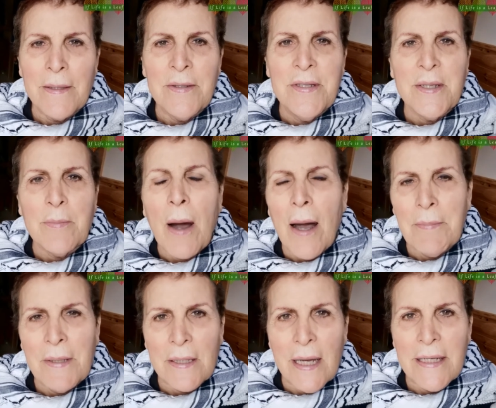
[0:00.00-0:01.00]

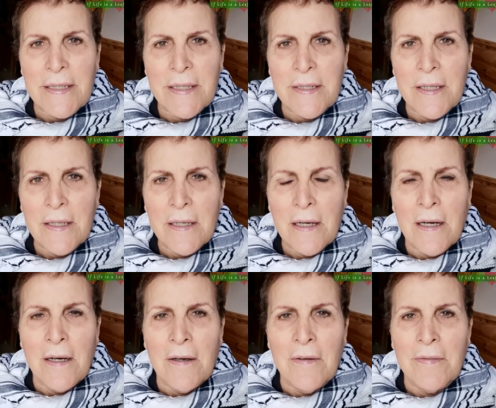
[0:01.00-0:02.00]
depopulated
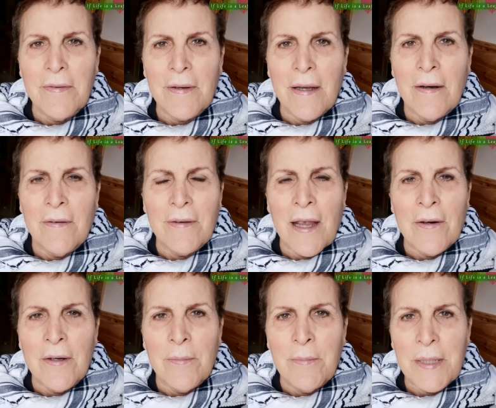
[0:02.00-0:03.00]
of
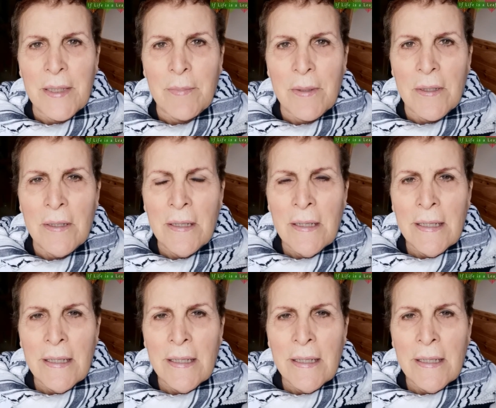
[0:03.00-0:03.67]
Arab people